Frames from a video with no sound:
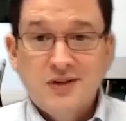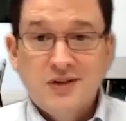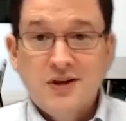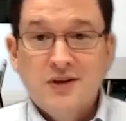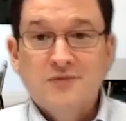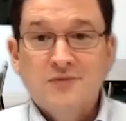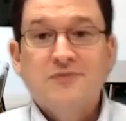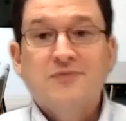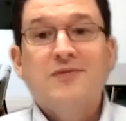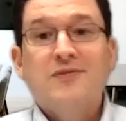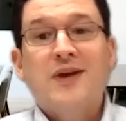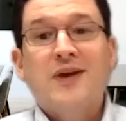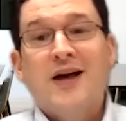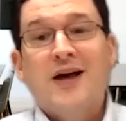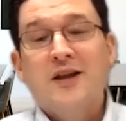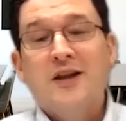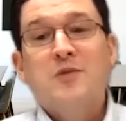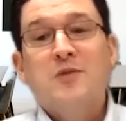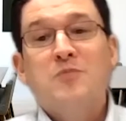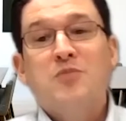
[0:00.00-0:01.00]
the stuff
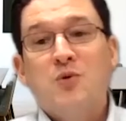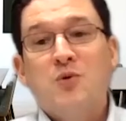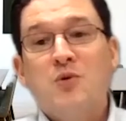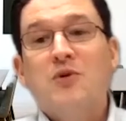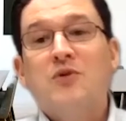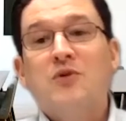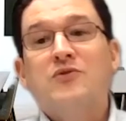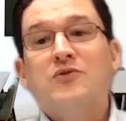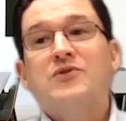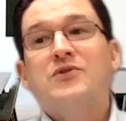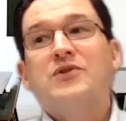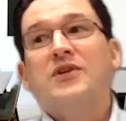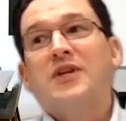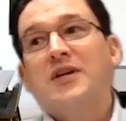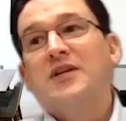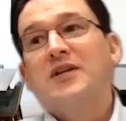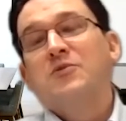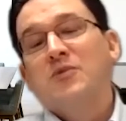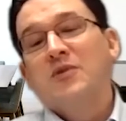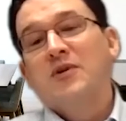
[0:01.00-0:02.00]
out of the ports
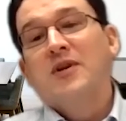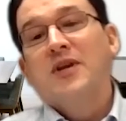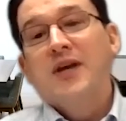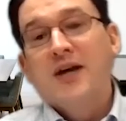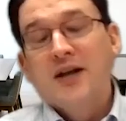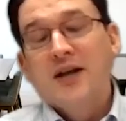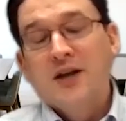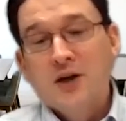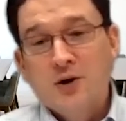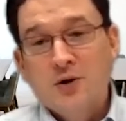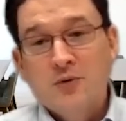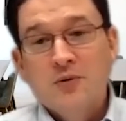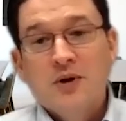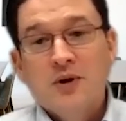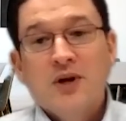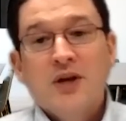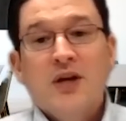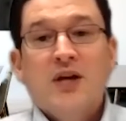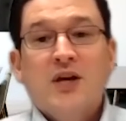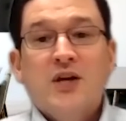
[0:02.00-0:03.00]
to get it to where they got to
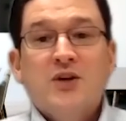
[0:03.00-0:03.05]
go.